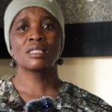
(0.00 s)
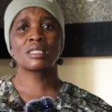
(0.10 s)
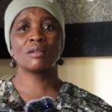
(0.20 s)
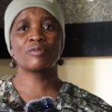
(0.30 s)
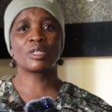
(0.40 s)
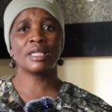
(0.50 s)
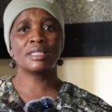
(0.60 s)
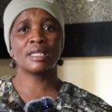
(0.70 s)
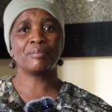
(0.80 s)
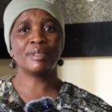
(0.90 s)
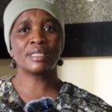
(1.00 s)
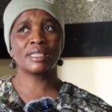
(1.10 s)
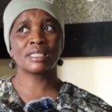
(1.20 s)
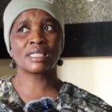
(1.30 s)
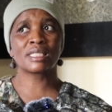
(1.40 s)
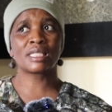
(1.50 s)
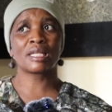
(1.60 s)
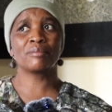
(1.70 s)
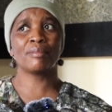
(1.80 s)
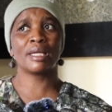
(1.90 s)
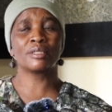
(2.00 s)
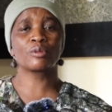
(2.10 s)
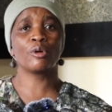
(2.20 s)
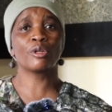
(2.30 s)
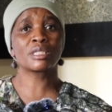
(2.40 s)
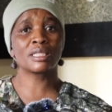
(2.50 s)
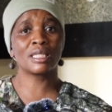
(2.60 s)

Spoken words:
self-created businesses that might cost